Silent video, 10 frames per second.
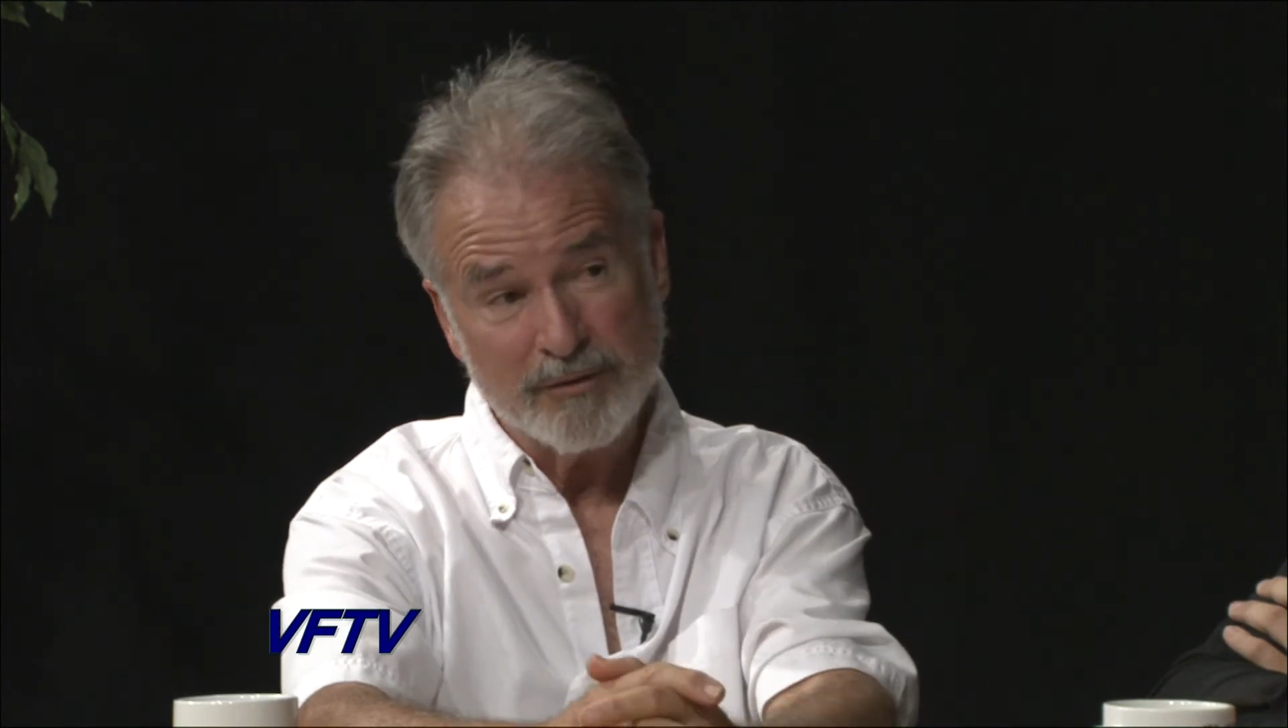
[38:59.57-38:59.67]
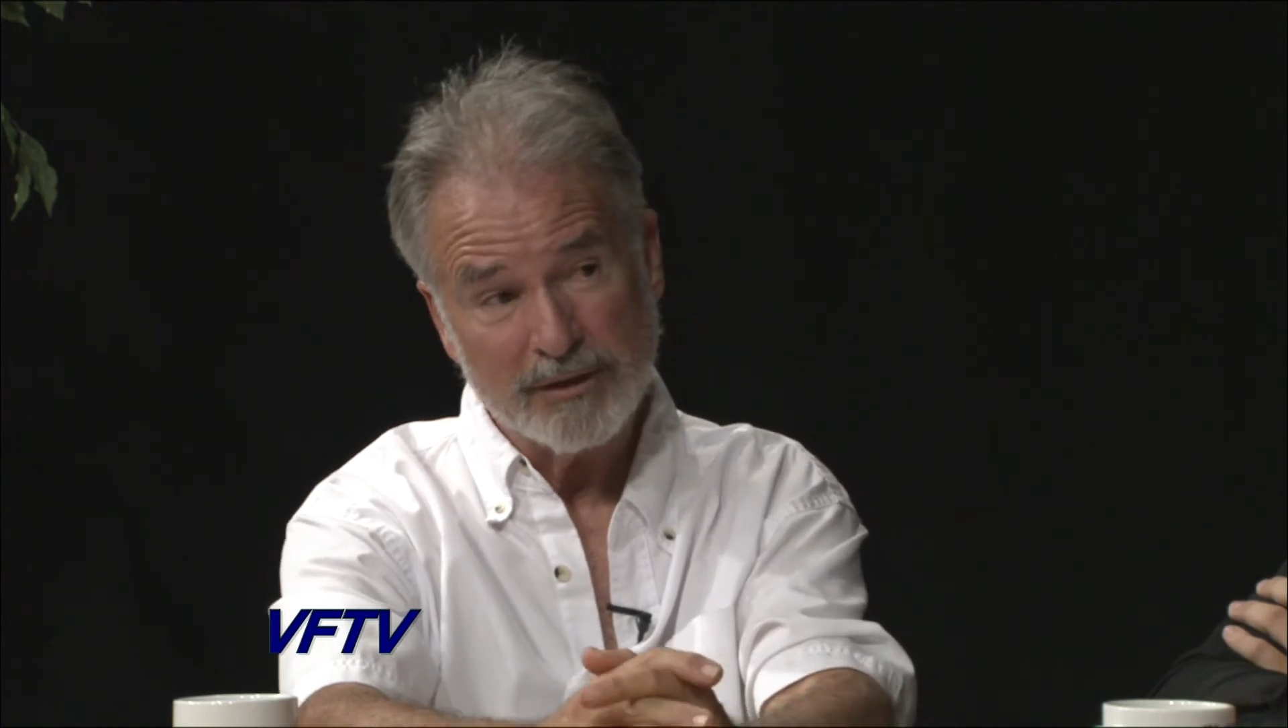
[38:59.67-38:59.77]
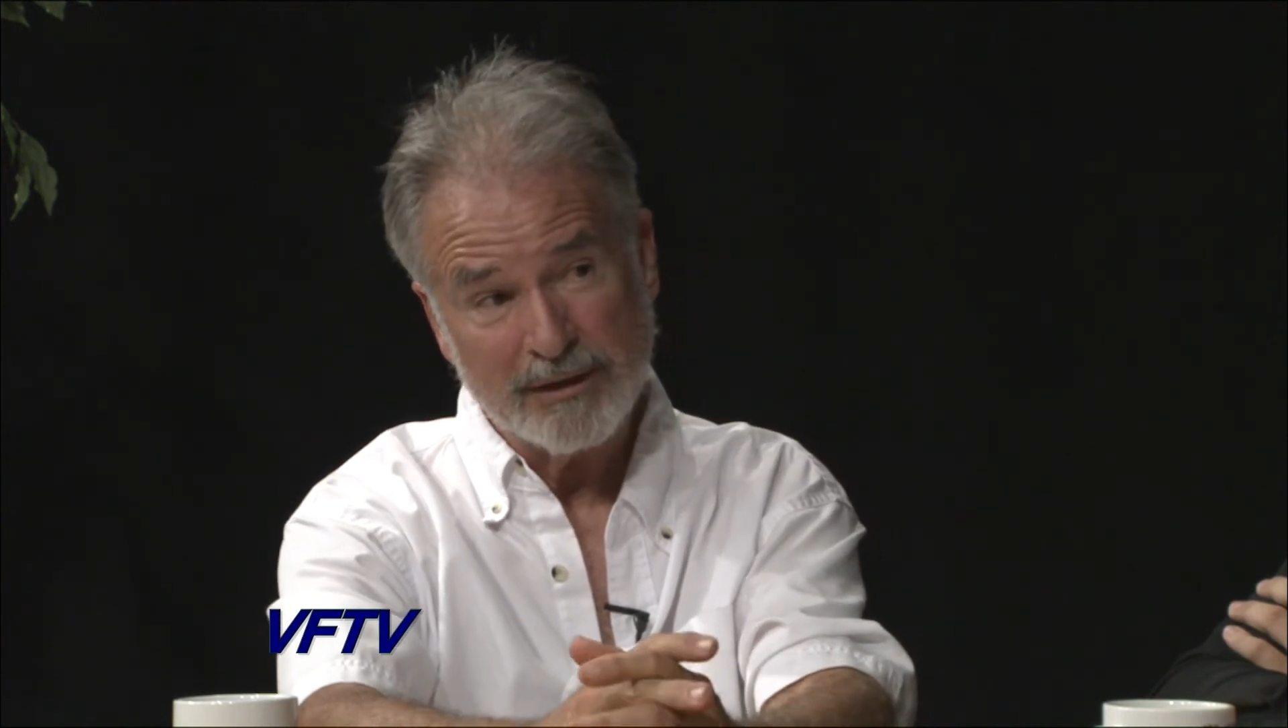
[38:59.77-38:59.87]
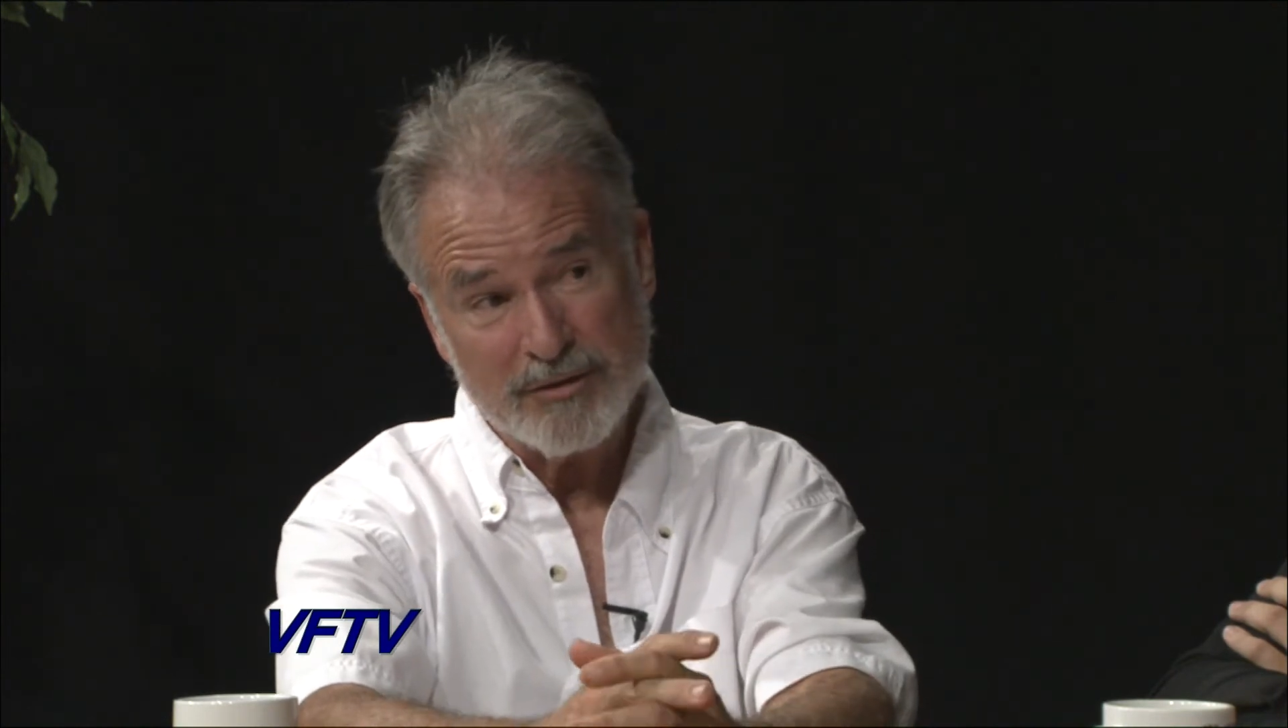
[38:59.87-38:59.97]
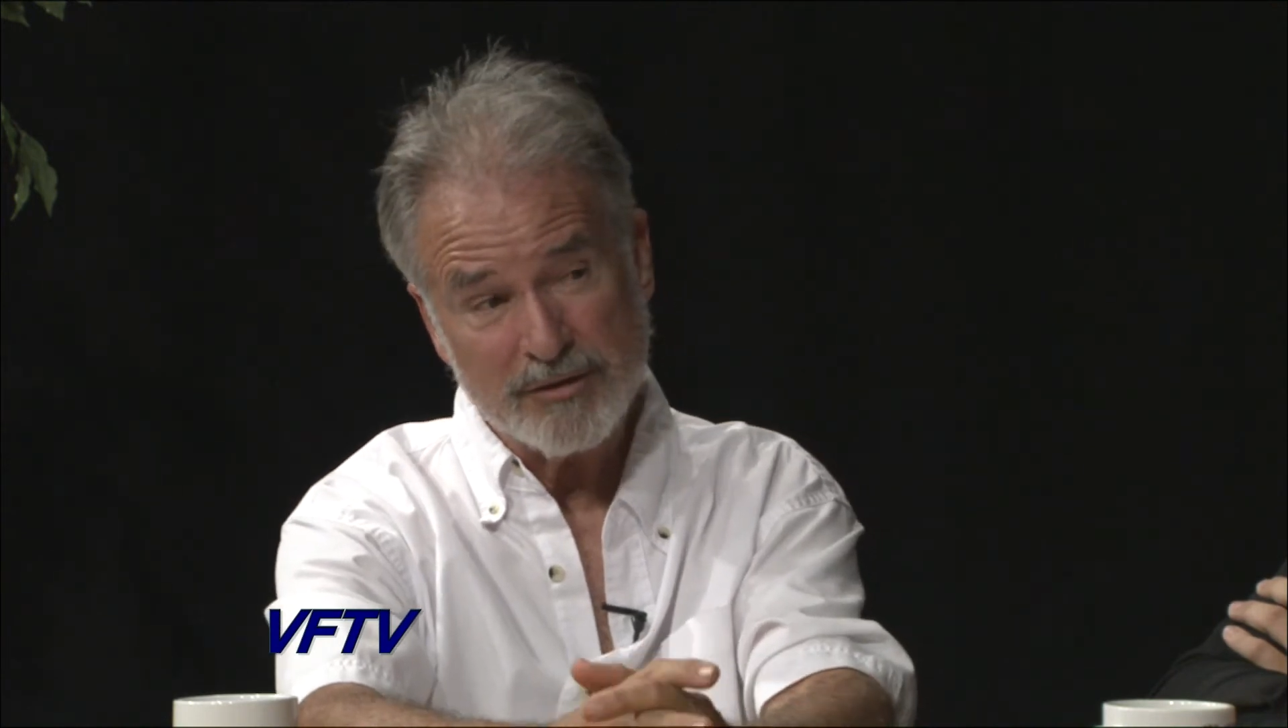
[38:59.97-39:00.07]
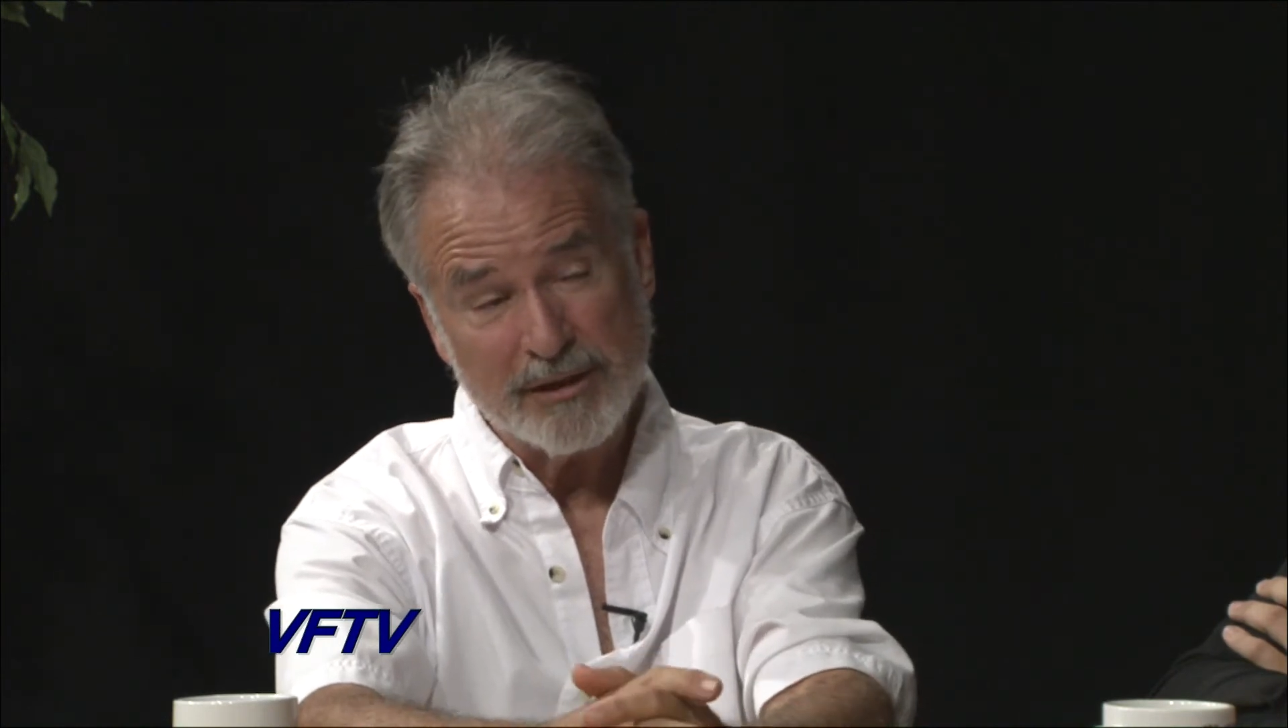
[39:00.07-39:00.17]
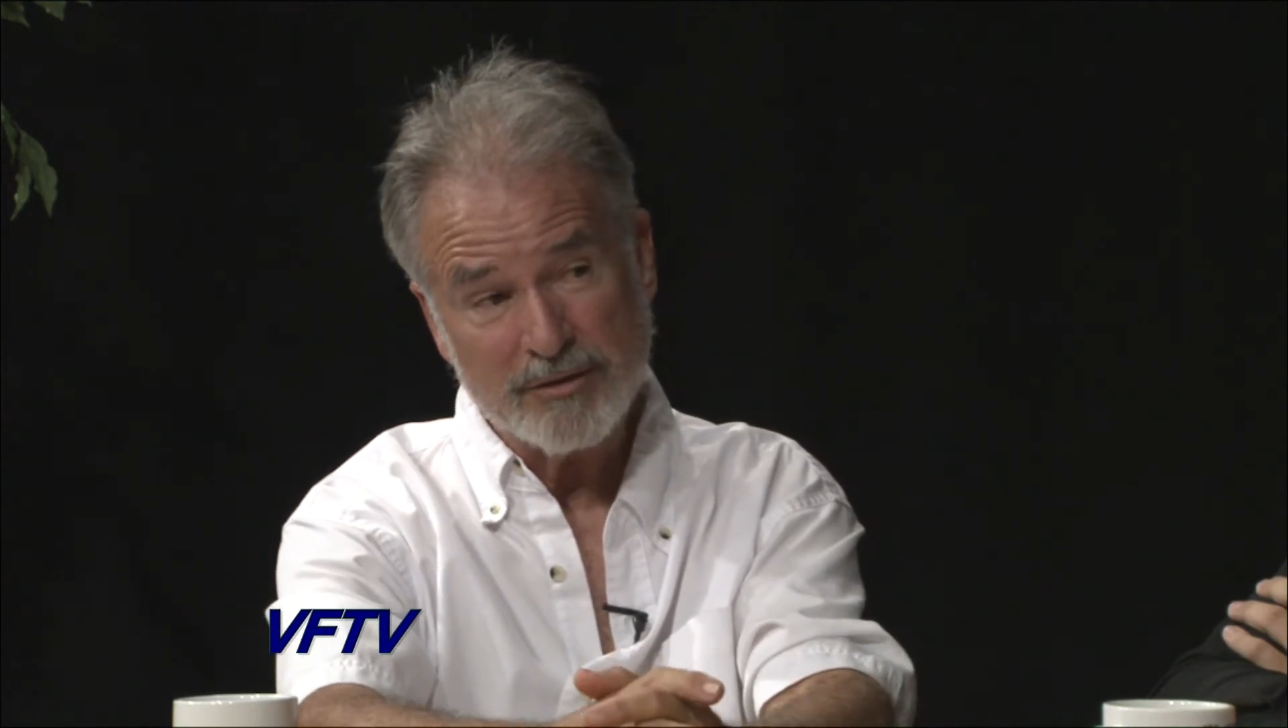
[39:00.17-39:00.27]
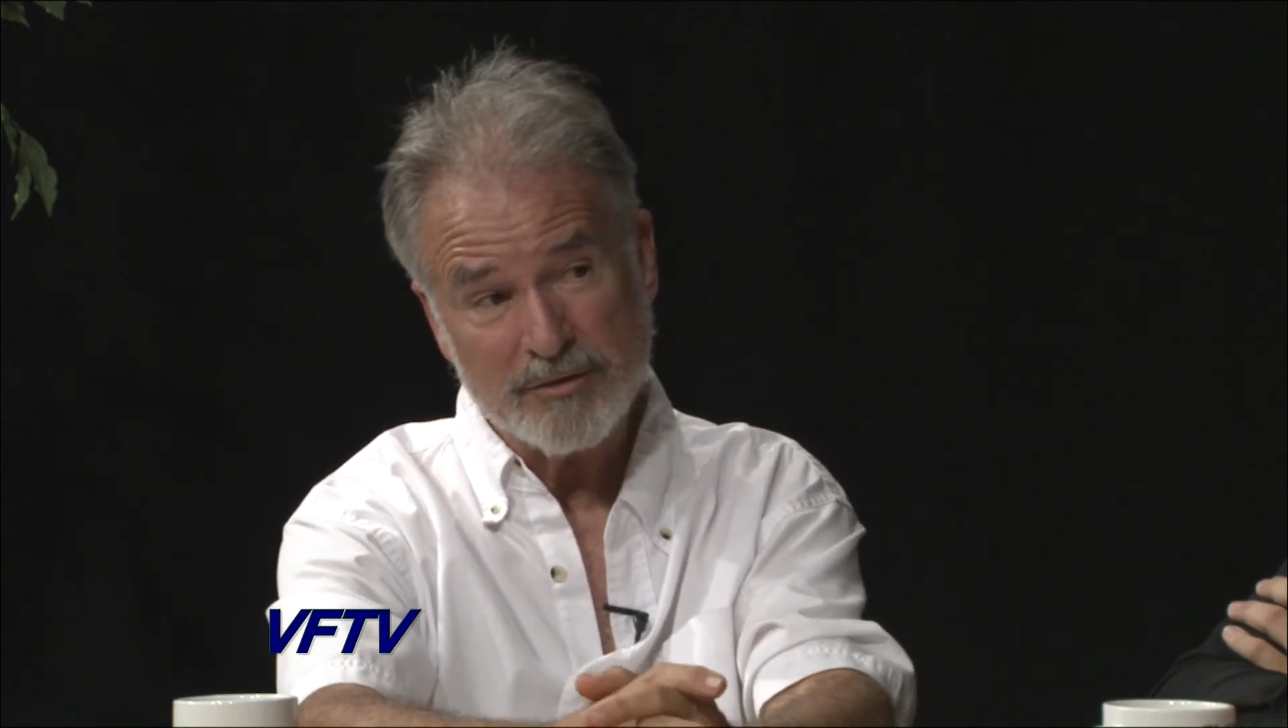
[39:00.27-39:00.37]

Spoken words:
the United States